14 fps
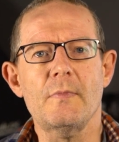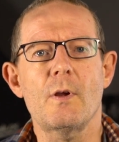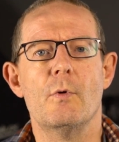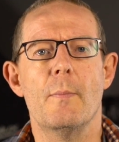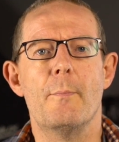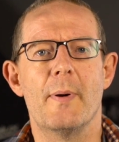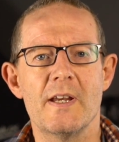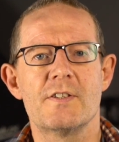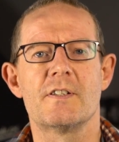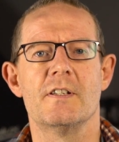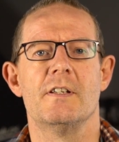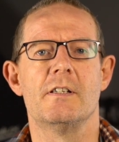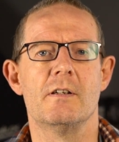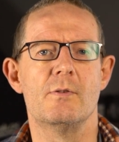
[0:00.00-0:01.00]
We're based
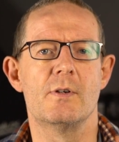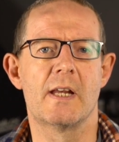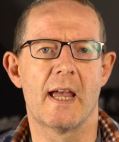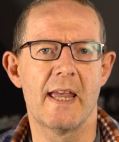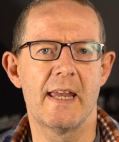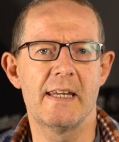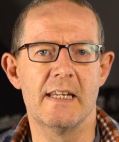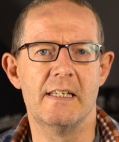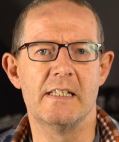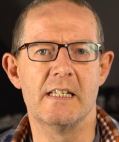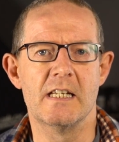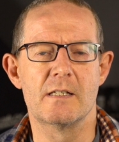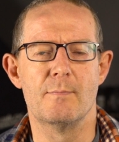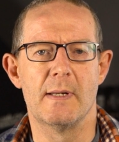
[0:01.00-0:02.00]
in the UK, in the
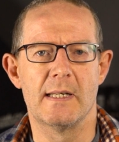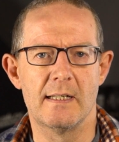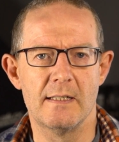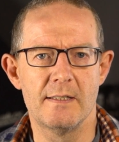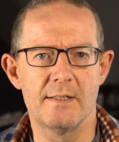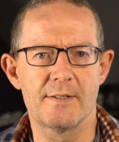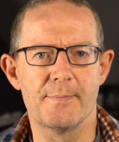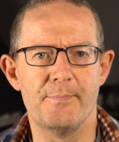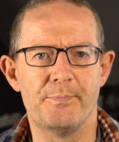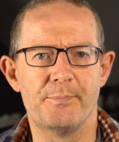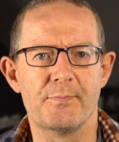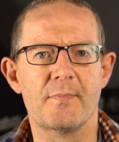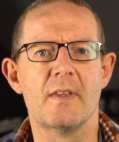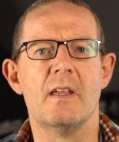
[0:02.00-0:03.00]
East Midlands.
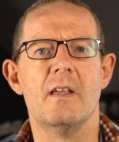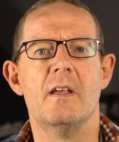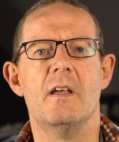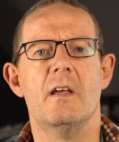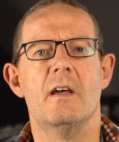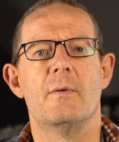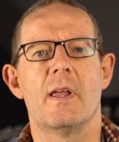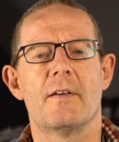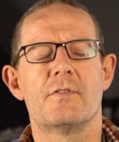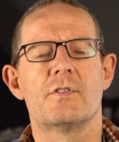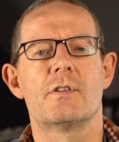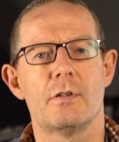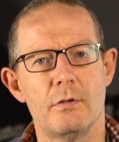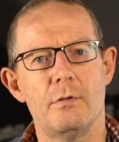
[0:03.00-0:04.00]
We have
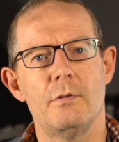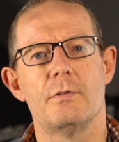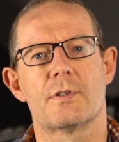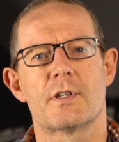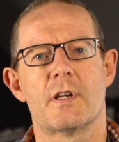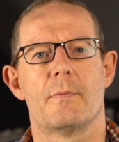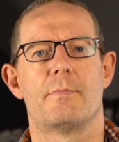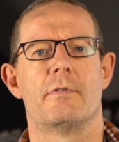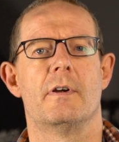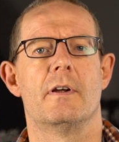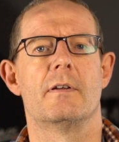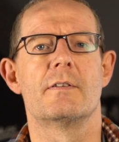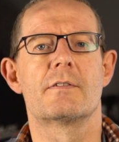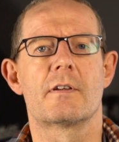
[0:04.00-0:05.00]
two
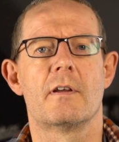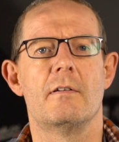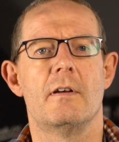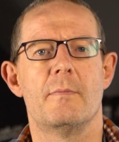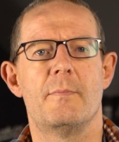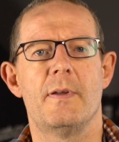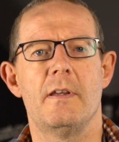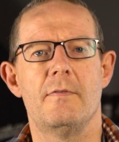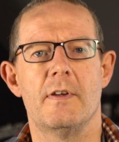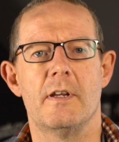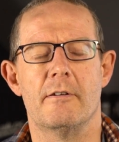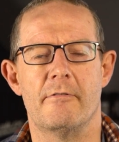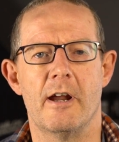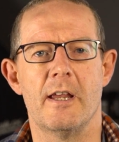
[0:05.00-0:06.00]
separate solar
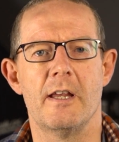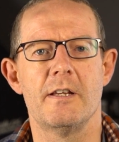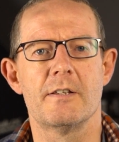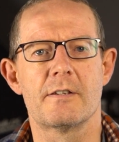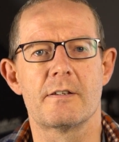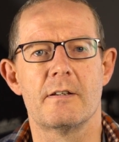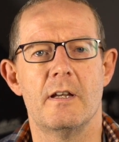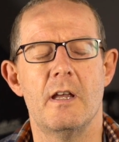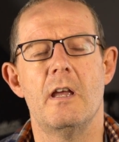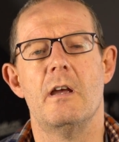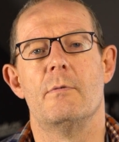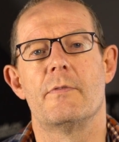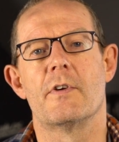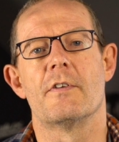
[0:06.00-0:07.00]
PV arrays.
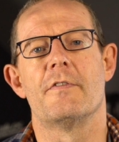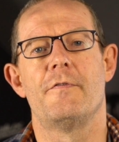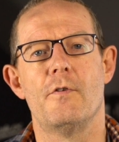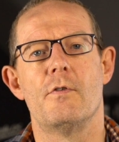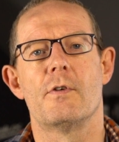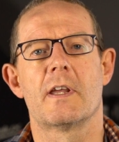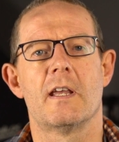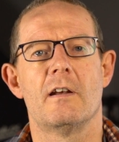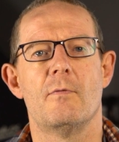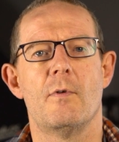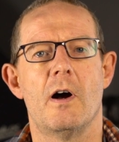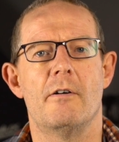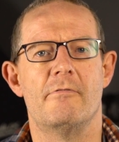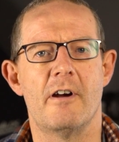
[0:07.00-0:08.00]
We've got a four
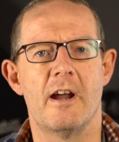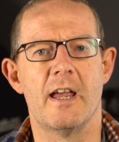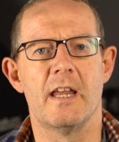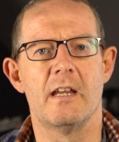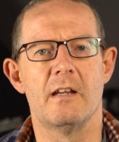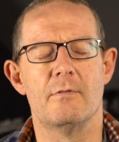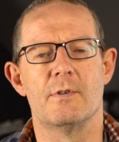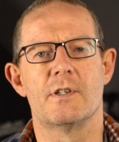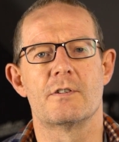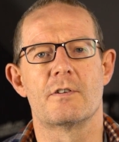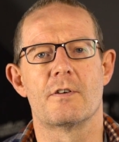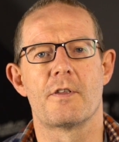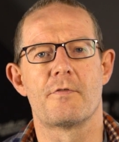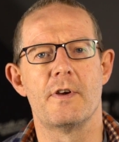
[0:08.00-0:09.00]
kilowatt array, which has
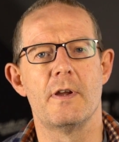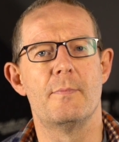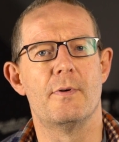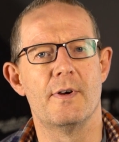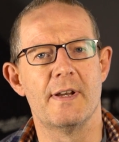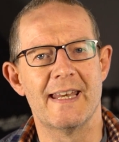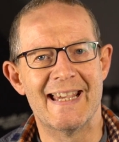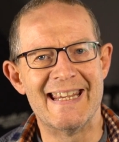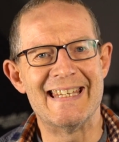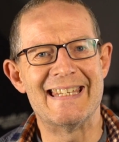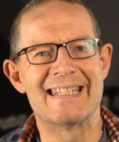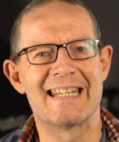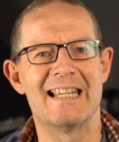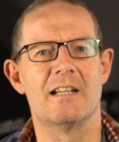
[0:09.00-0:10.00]
got a
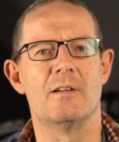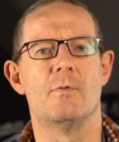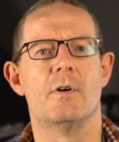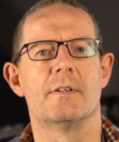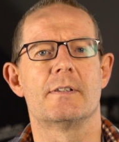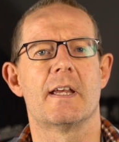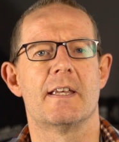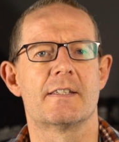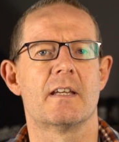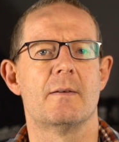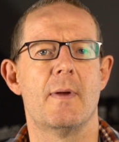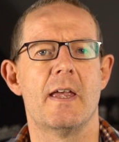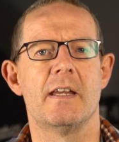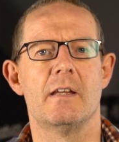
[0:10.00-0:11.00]
3.8 kilowatt
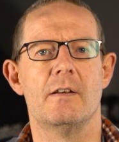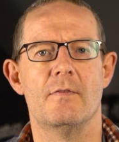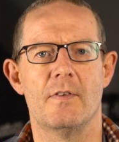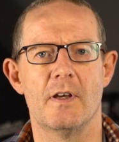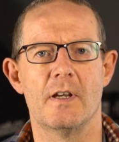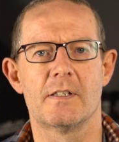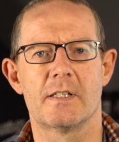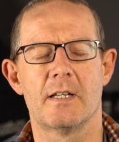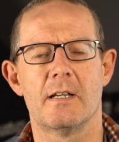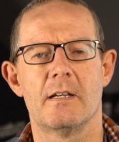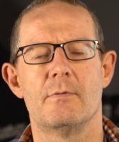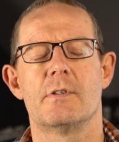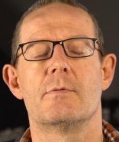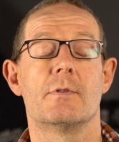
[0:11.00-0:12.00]
SMA inverter,
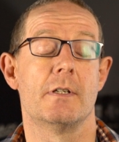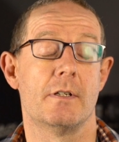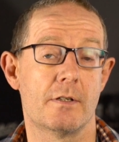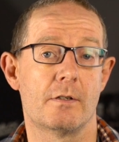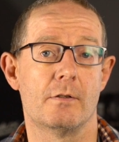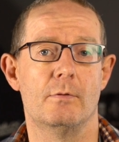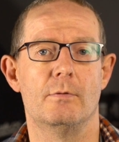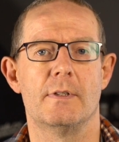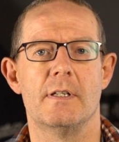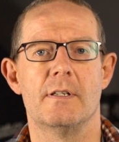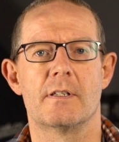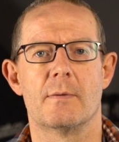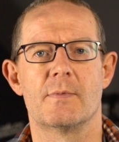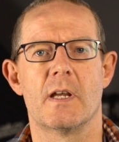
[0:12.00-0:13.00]
which installed in
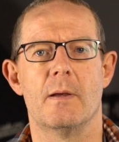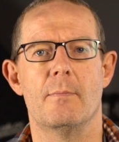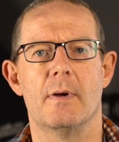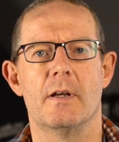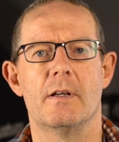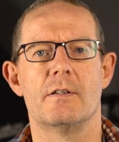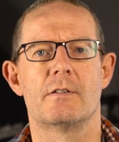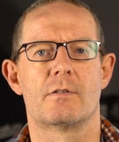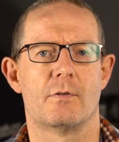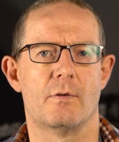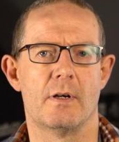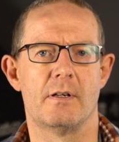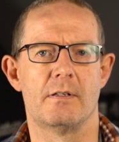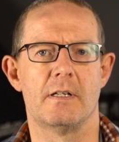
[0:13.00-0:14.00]
September
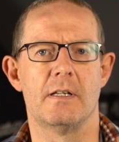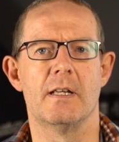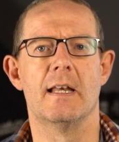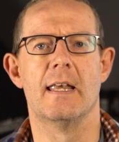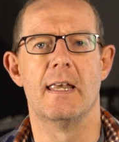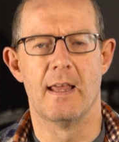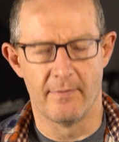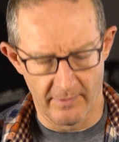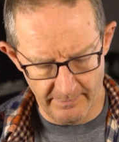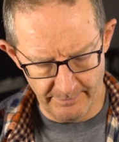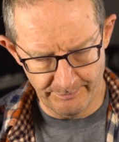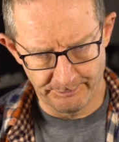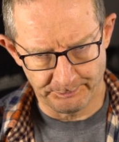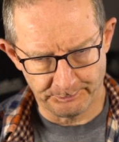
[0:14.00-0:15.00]

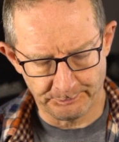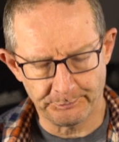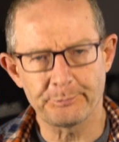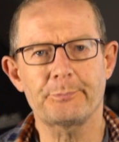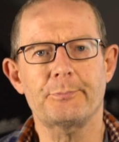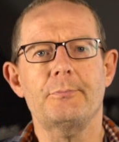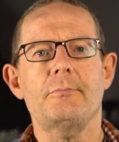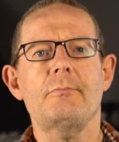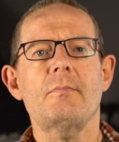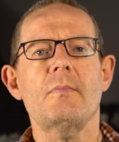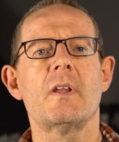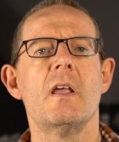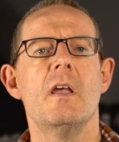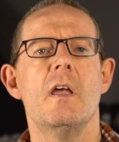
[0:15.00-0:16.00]
2011.
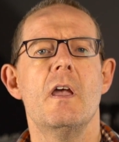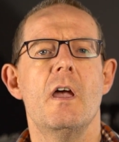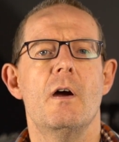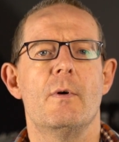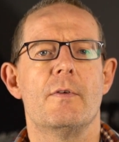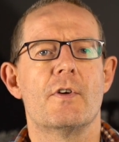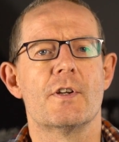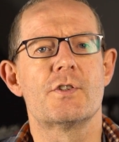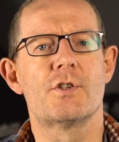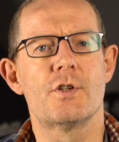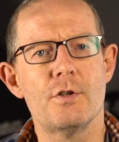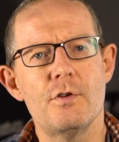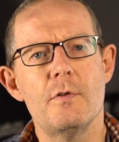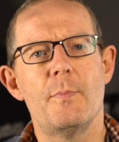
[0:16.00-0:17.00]
We've got a
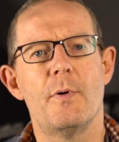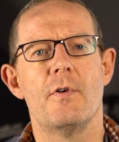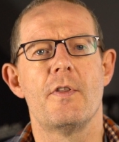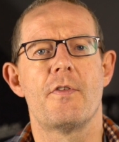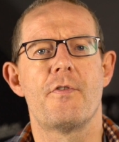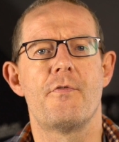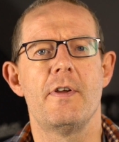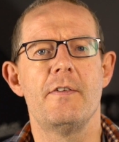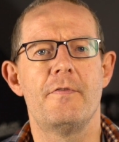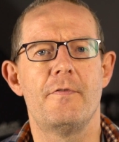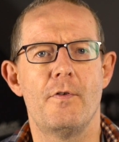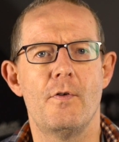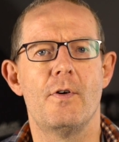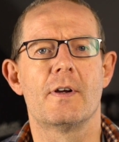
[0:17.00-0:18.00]

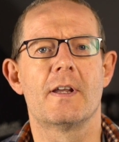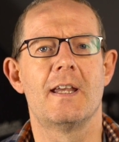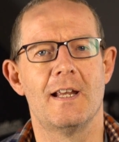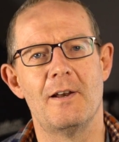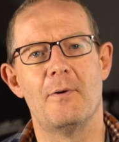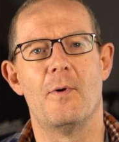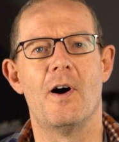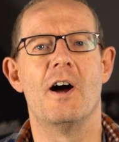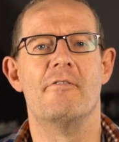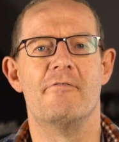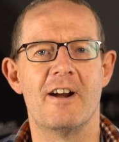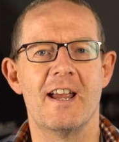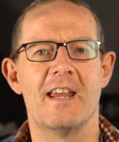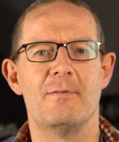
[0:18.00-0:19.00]
2.34 kilowatt
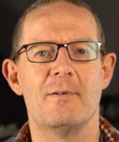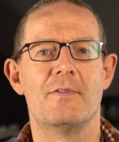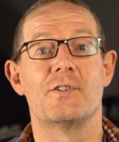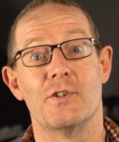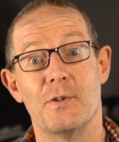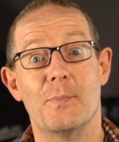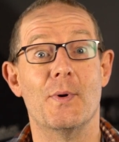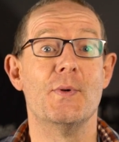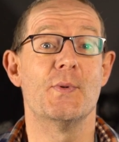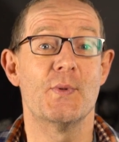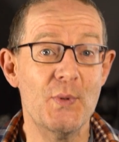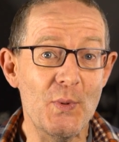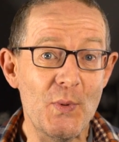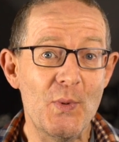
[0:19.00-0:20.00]
array with a 2.2
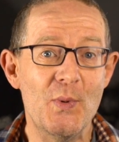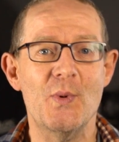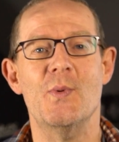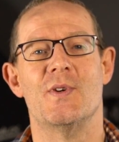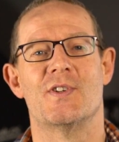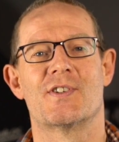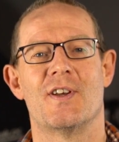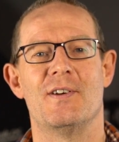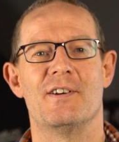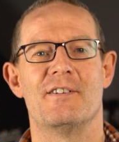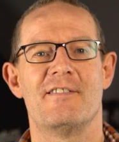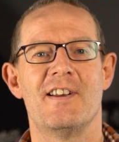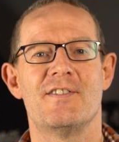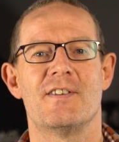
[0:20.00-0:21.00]

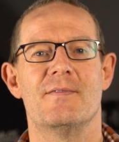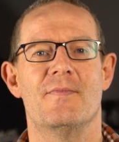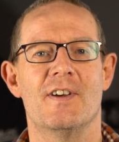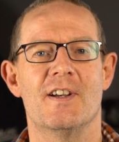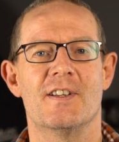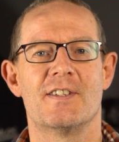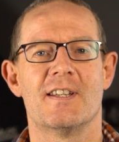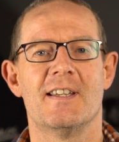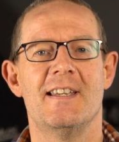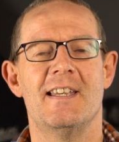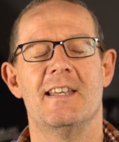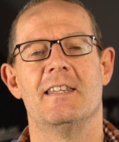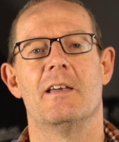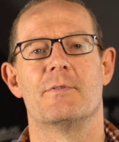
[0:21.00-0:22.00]
SolarEdge inverter, and
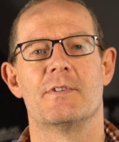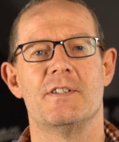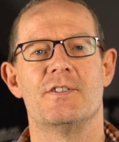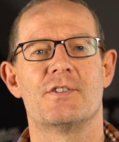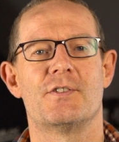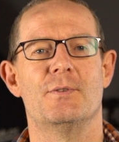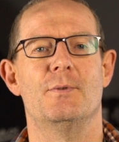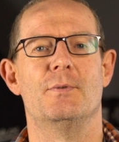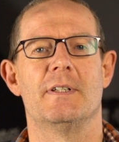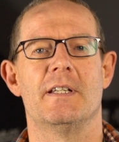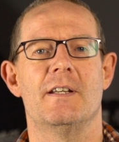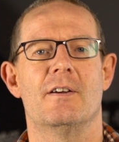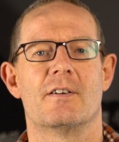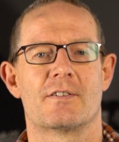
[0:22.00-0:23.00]
that was installed
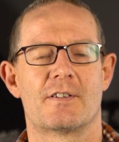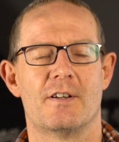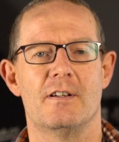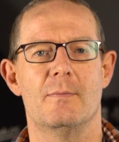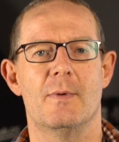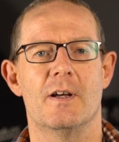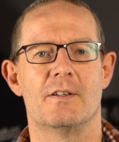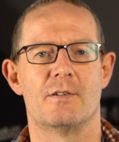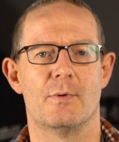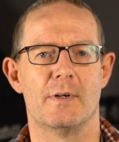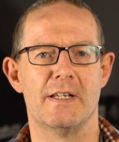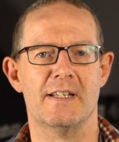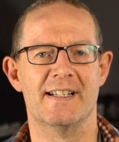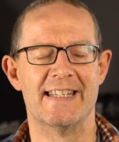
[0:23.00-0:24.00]
in October
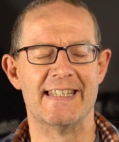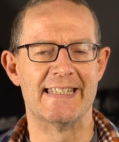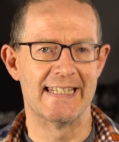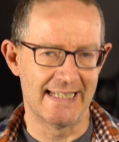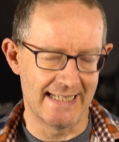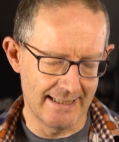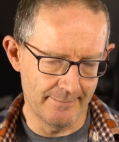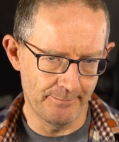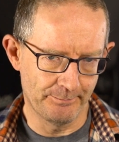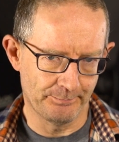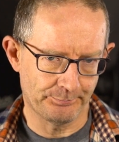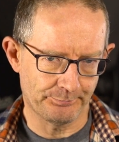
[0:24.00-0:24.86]
2019.